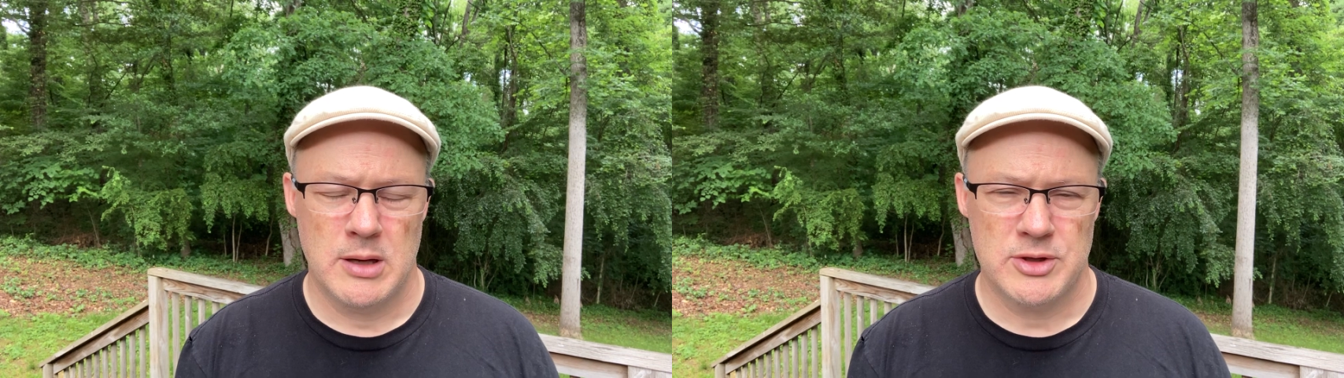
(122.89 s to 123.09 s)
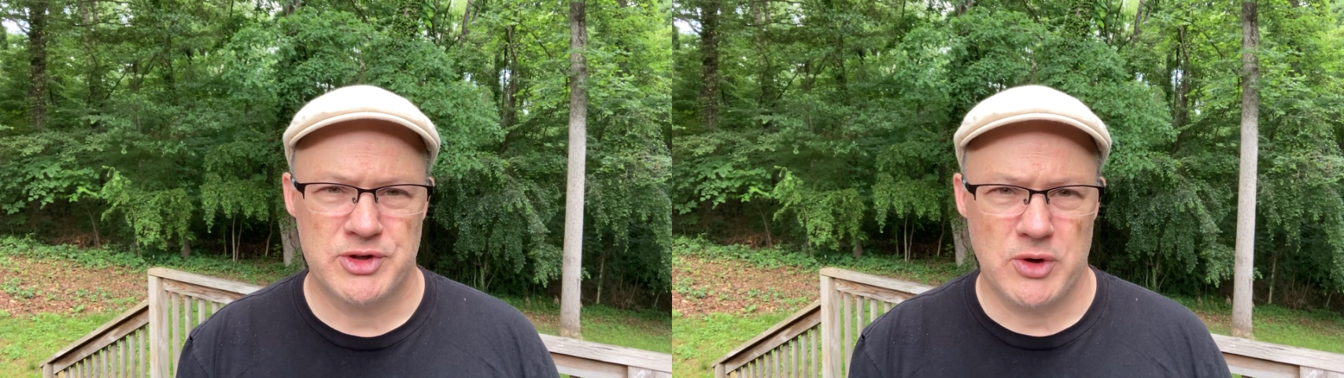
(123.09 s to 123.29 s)

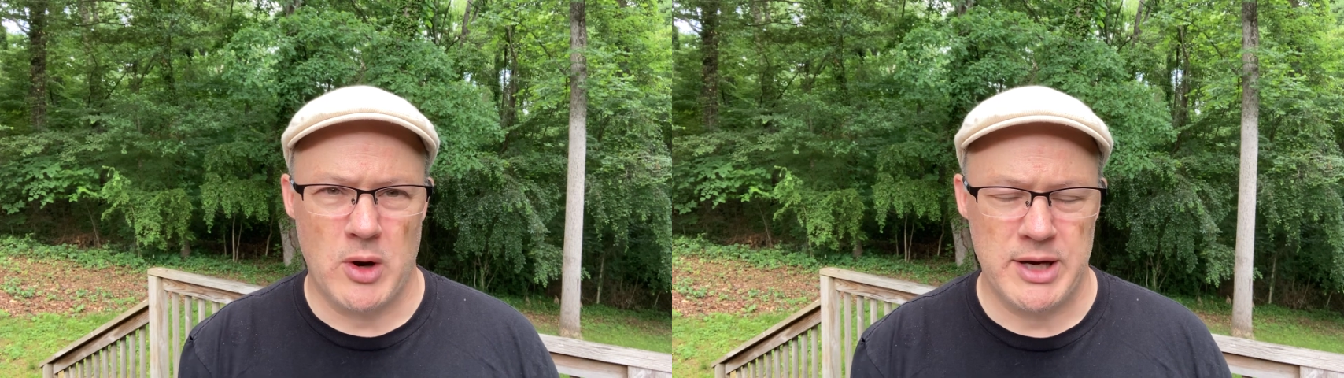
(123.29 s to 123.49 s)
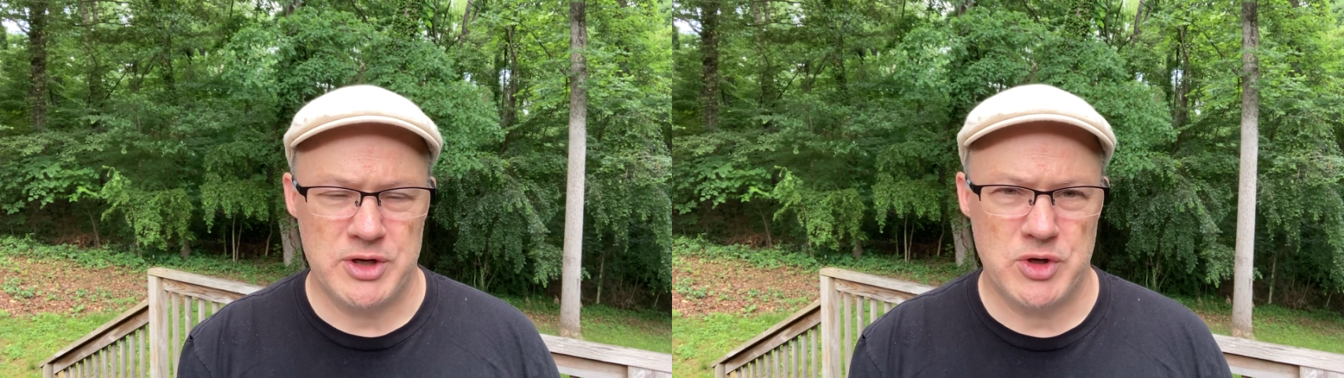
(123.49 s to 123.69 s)

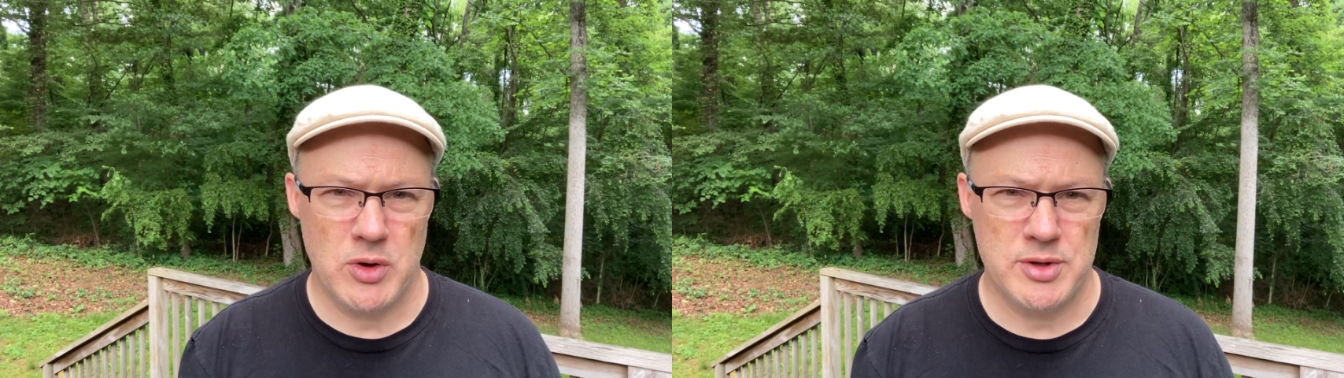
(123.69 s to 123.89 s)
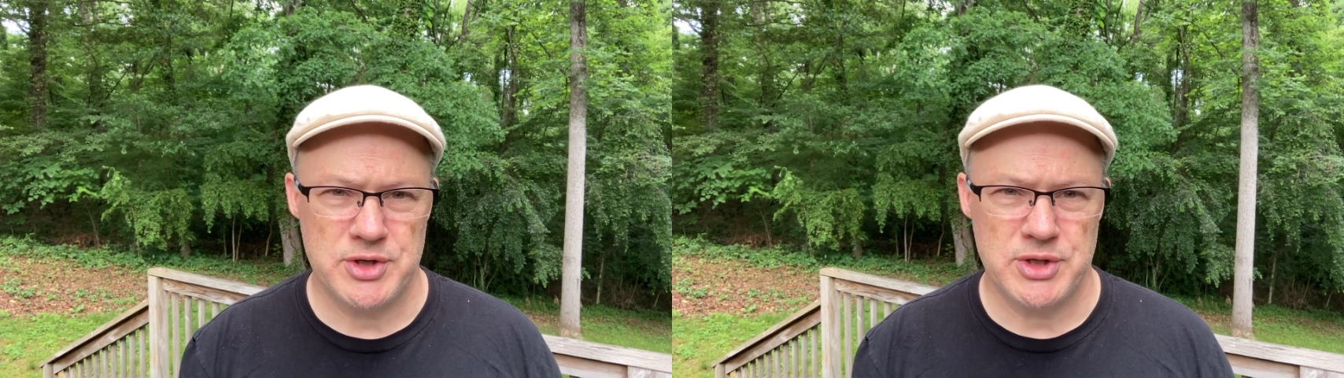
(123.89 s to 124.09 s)
starting
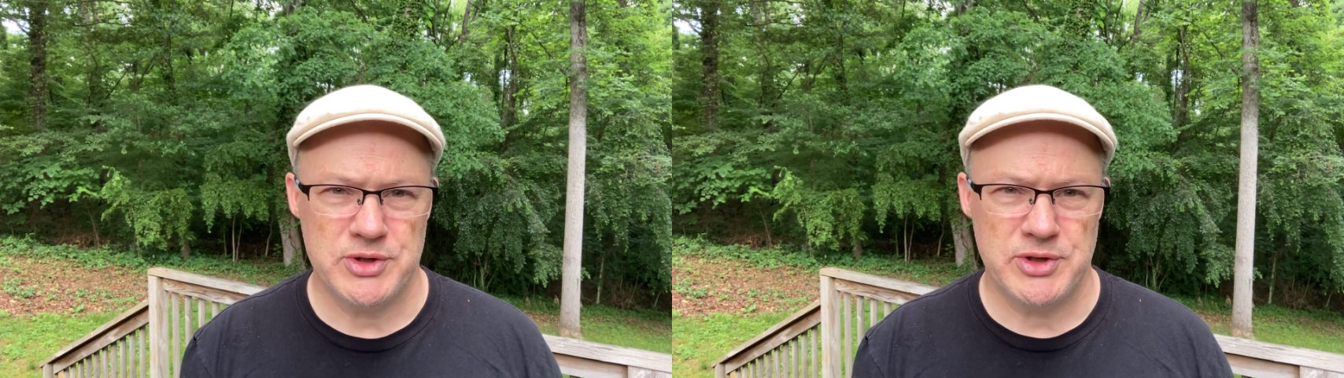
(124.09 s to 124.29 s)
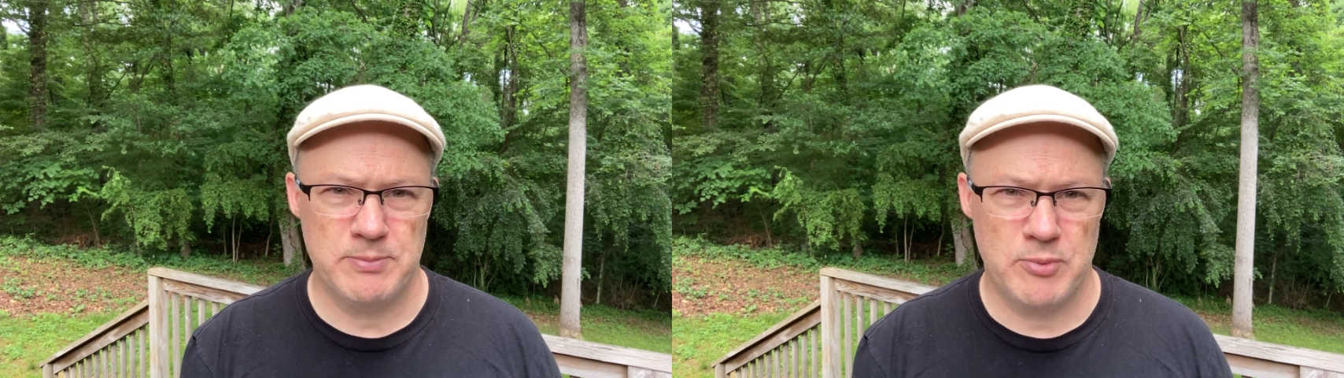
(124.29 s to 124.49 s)

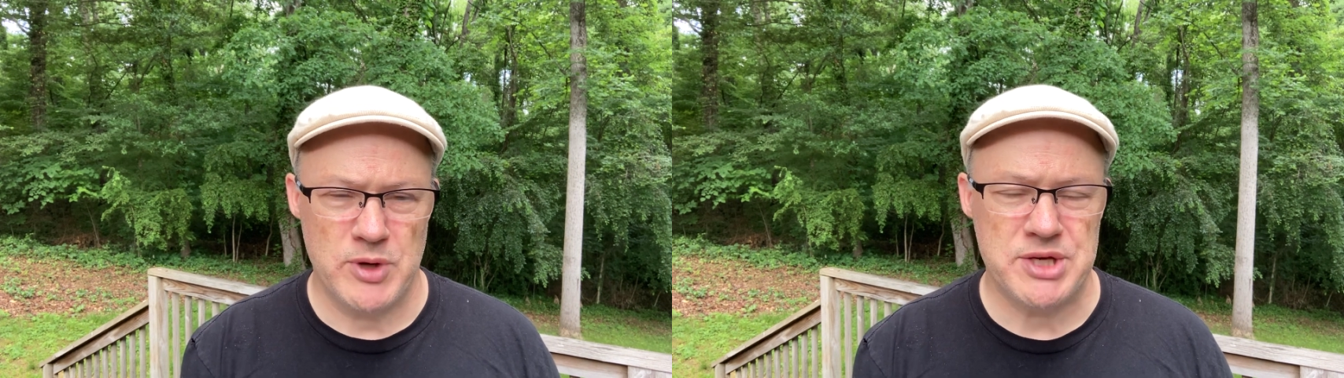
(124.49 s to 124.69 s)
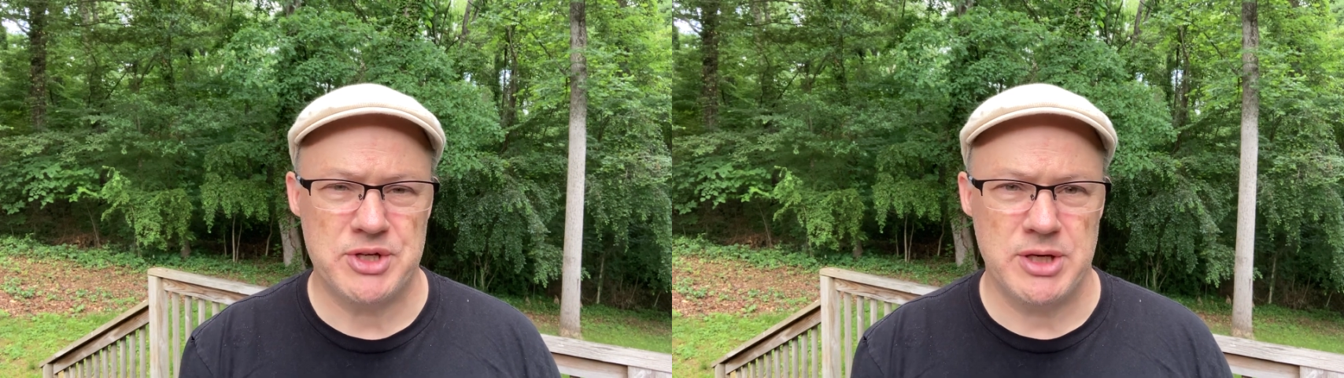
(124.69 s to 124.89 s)
churches and
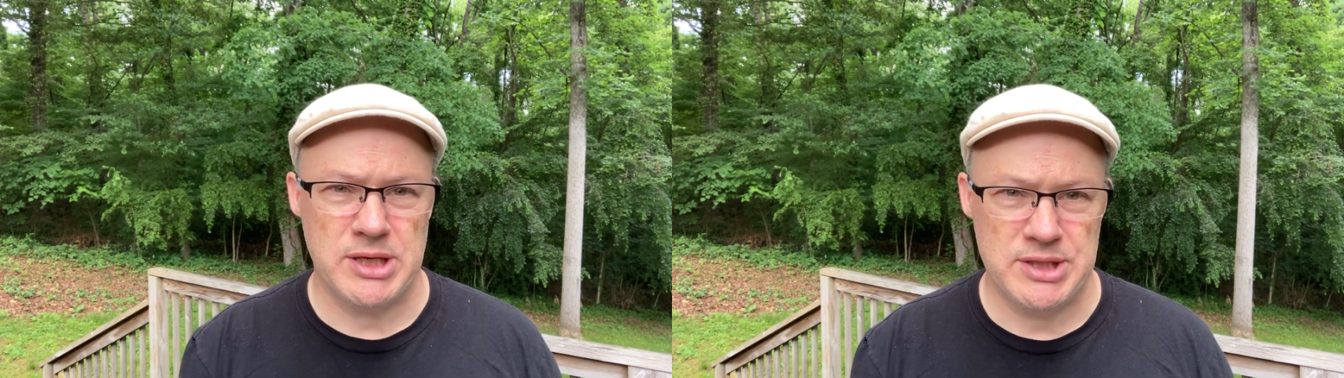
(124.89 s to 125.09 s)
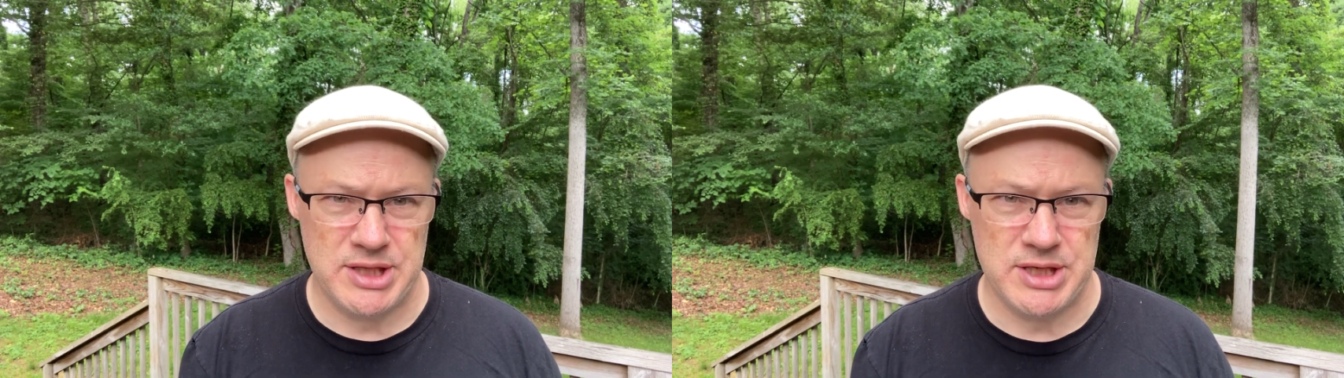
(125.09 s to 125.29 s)
preaching
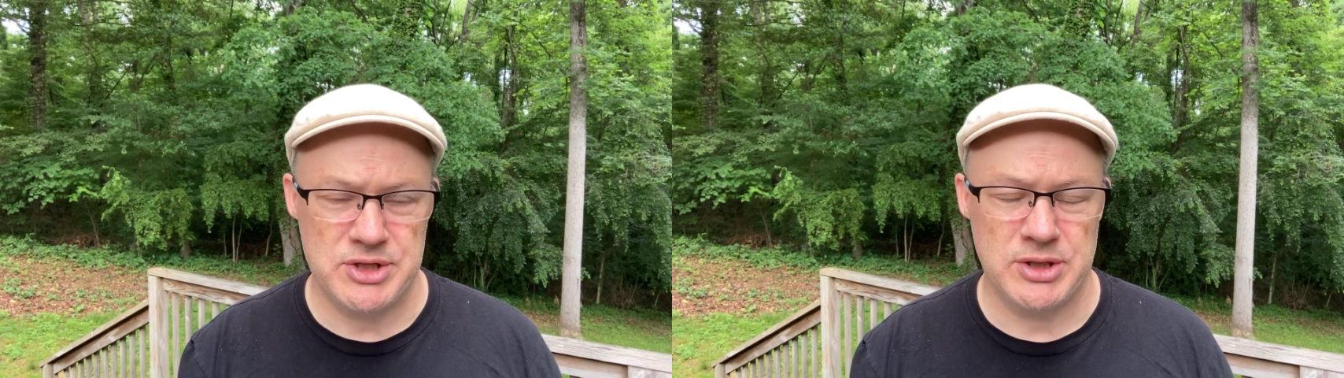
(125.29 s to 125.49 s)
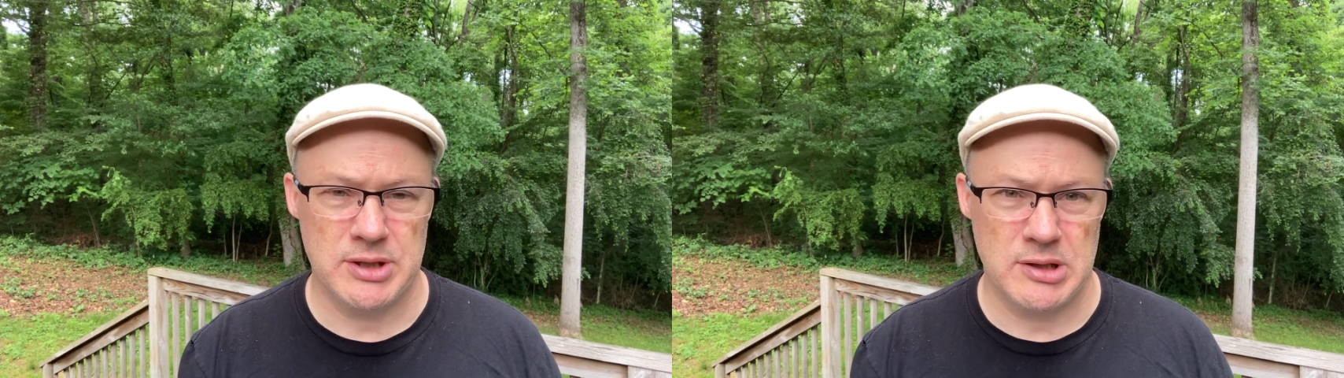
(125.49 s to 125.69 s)
and teaching the